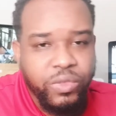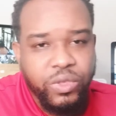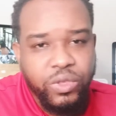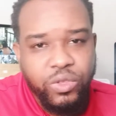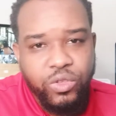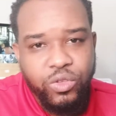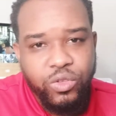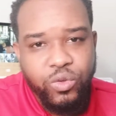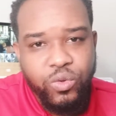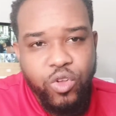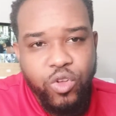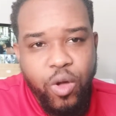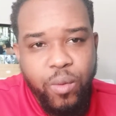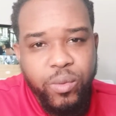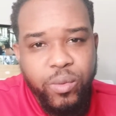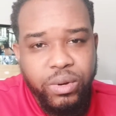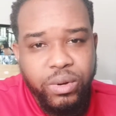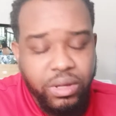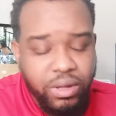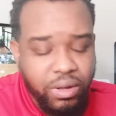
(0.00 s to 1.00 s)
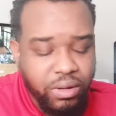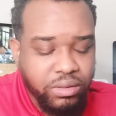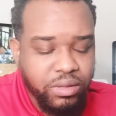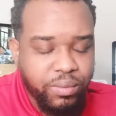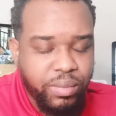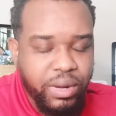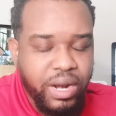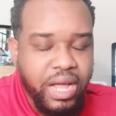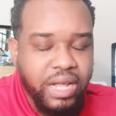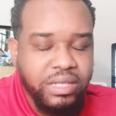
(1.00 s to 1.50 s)
You normally would cook the
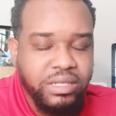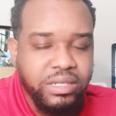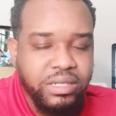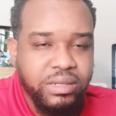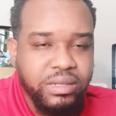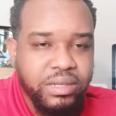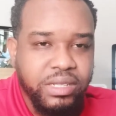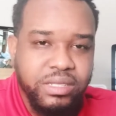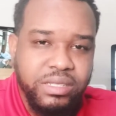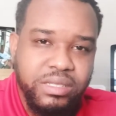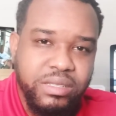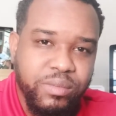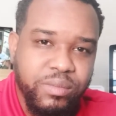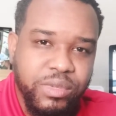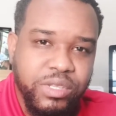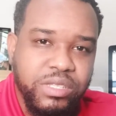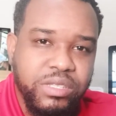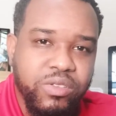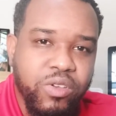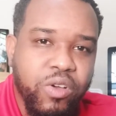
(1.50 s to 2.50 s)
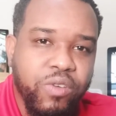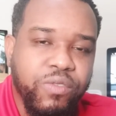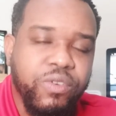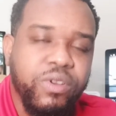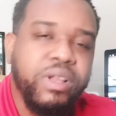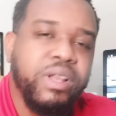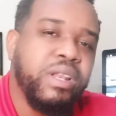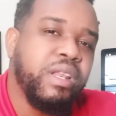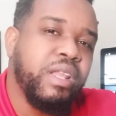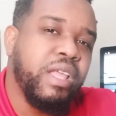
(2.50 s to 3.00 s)
plantain because it's a bit softer,
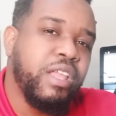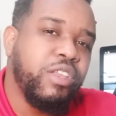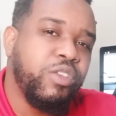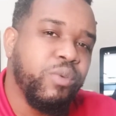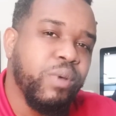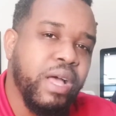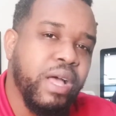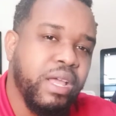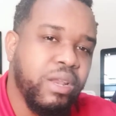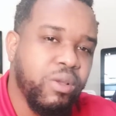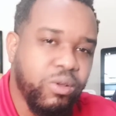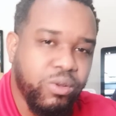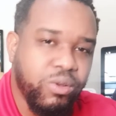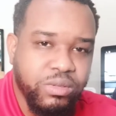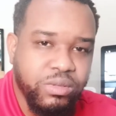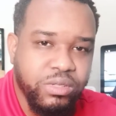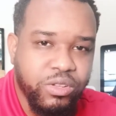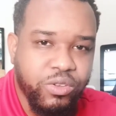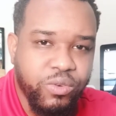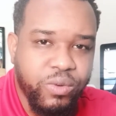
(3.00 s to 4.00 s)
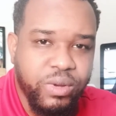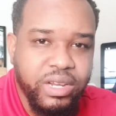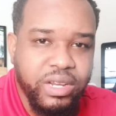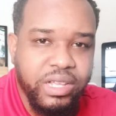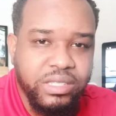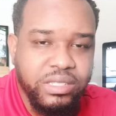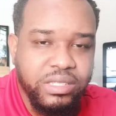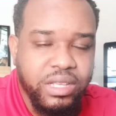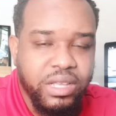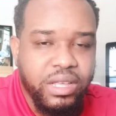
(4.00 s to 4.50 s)
and then you add all those
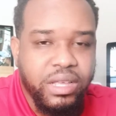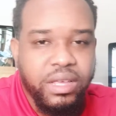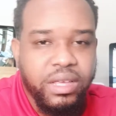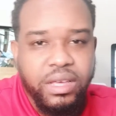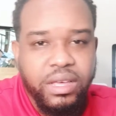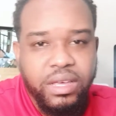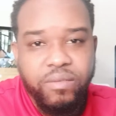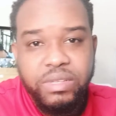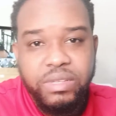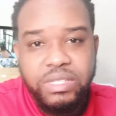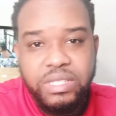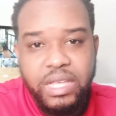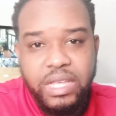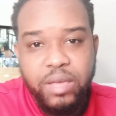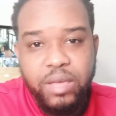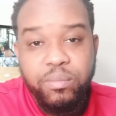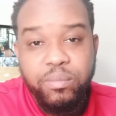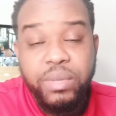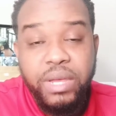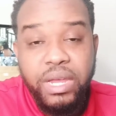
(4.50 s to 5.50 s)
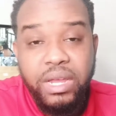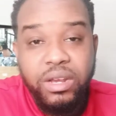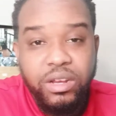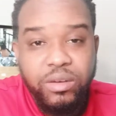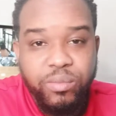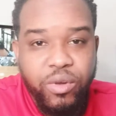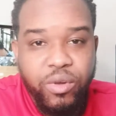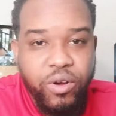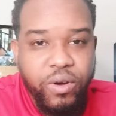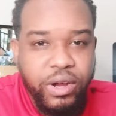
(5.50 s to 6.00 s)
ingredients. If it's a peanut
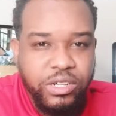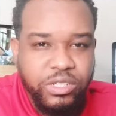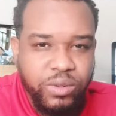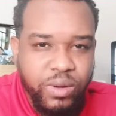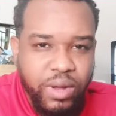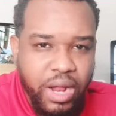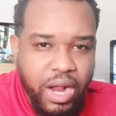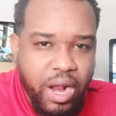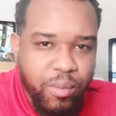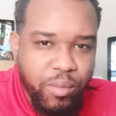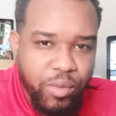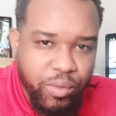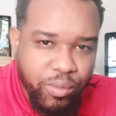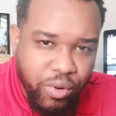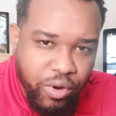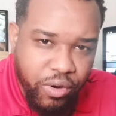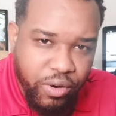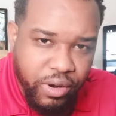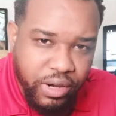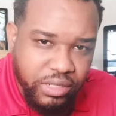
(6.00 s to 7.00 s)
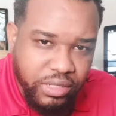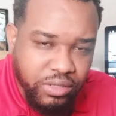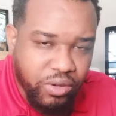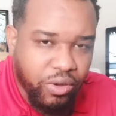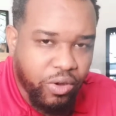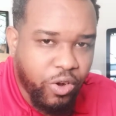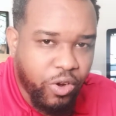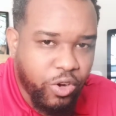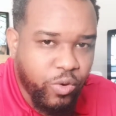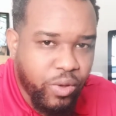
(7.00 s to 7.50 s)
porridge or almond porridge,
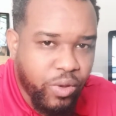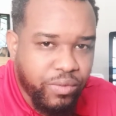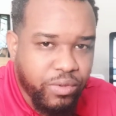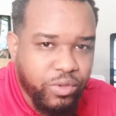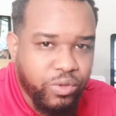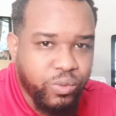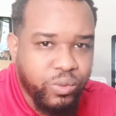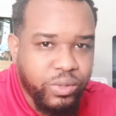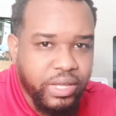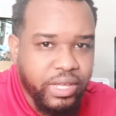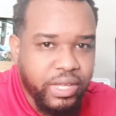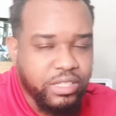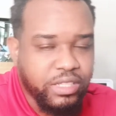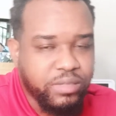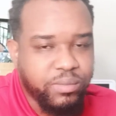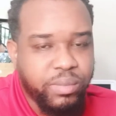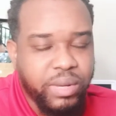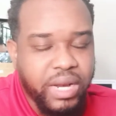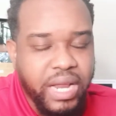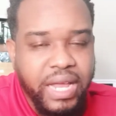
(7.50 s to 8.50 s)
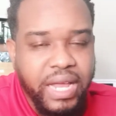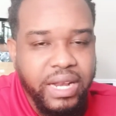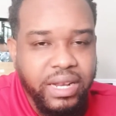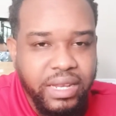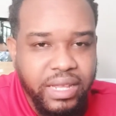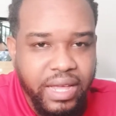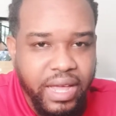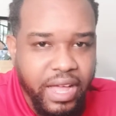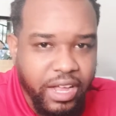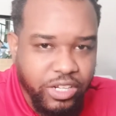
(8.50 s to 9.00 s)
all you have to do is blend
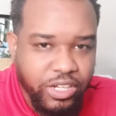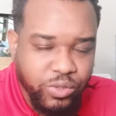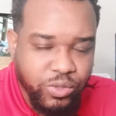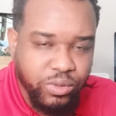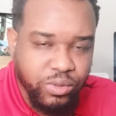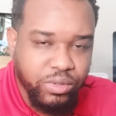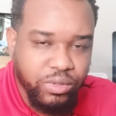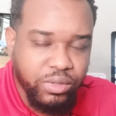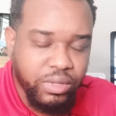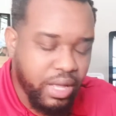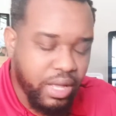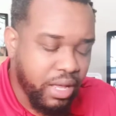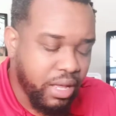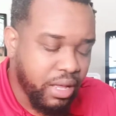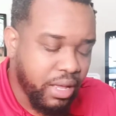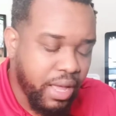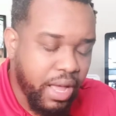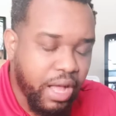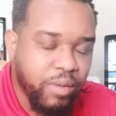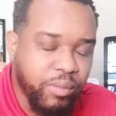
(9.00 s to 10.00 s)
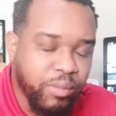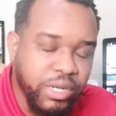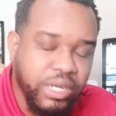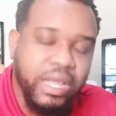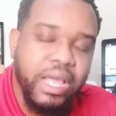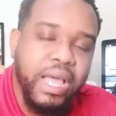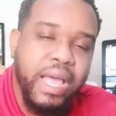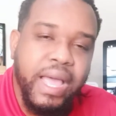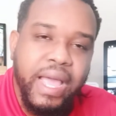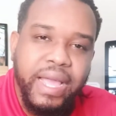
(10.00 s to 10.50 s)
the actual almond
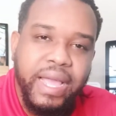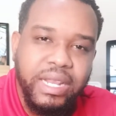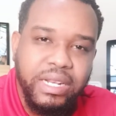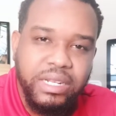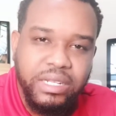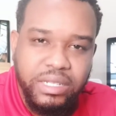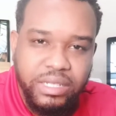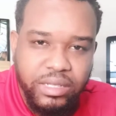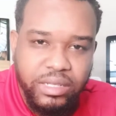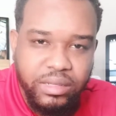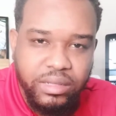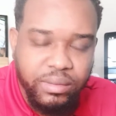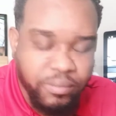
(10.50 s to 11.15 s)
and the